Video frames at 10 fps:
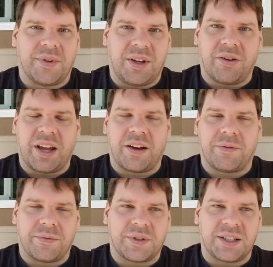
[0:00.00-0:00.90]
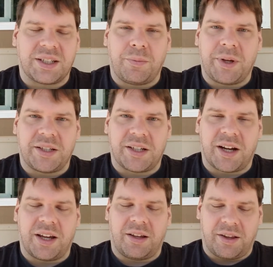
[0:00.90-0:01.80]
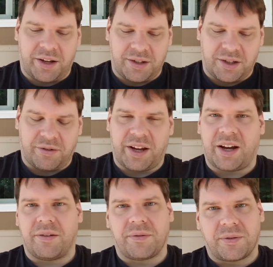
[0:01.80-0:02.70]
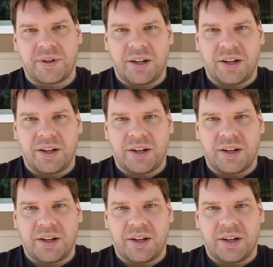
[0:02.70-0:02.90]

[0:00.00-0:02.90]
you only have 16 PCIe lanes. You only have